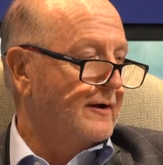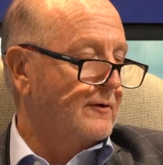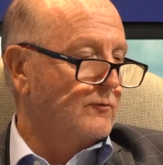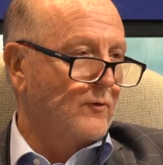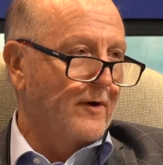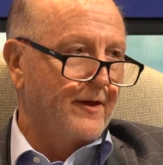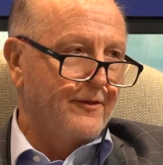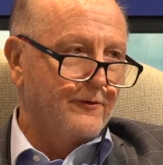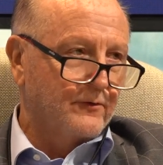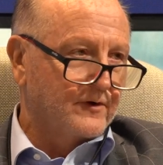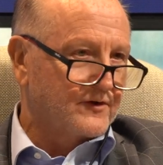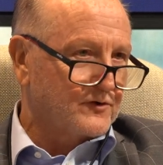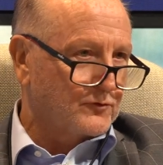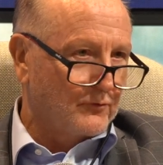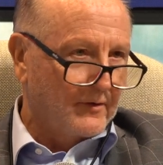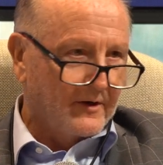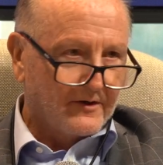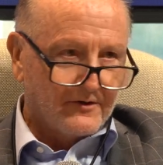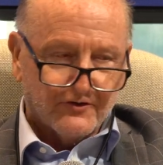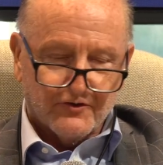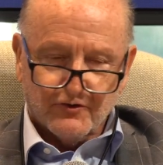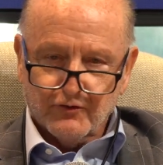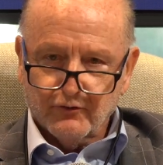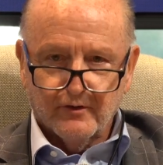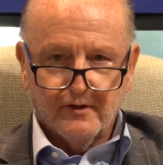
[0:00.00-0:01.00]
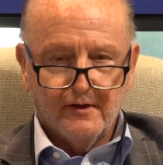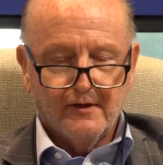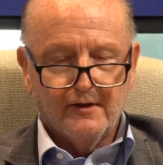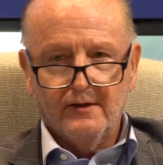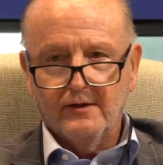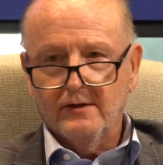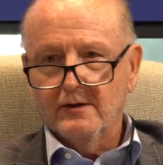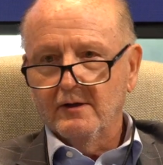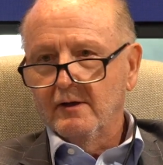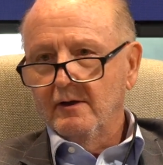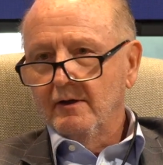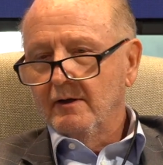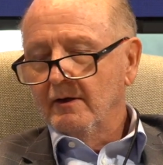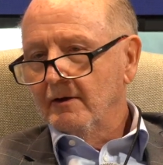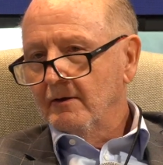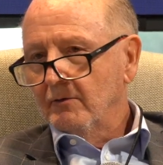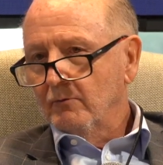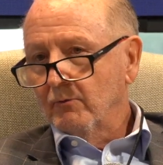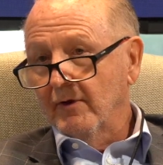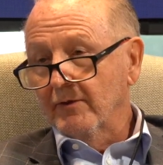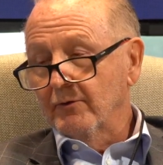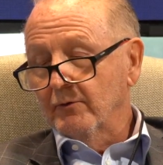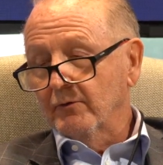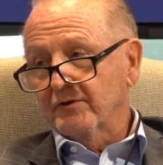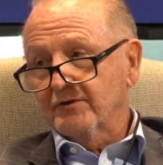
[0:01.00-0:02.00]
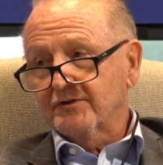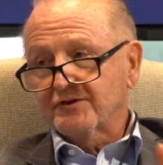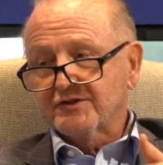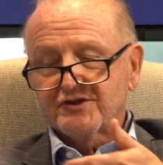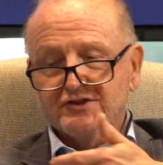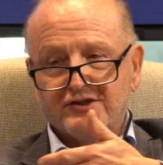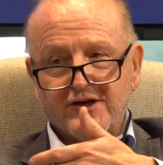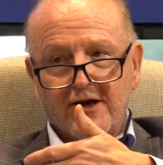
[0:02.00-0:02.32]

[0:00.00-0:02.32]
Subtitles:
And whether it's registry, whether it's